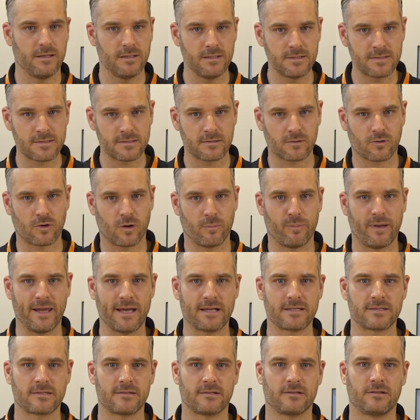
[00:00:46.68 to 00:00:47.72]
is the
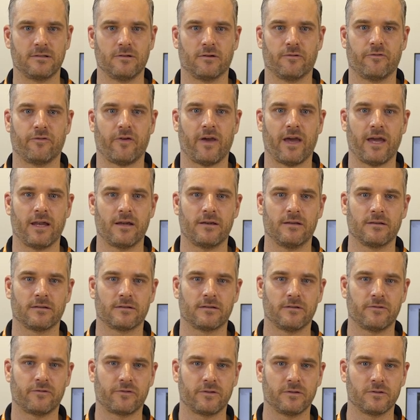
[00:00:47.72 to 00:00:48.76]
complexity of handling
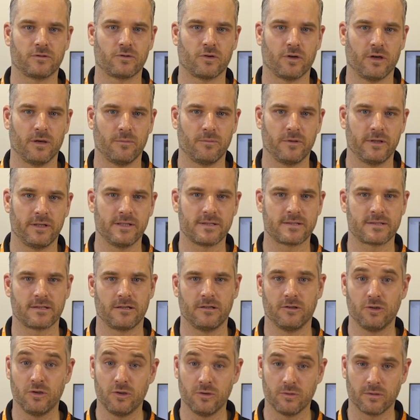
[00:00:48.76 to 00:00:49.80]
different terminals
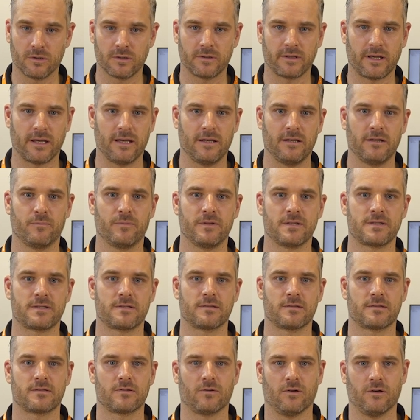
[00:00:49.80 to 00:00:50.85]
in your daily
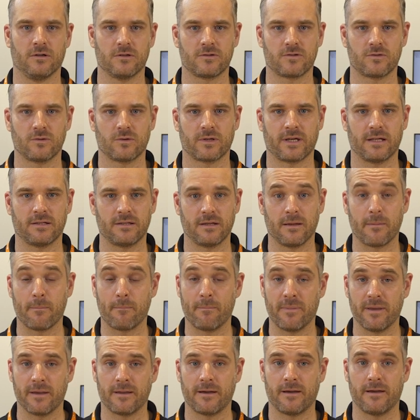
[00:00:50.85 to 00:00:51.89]
business also getting
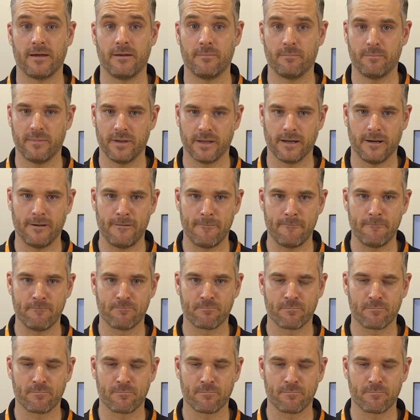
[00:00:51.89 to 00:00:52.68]
bigger and bigger?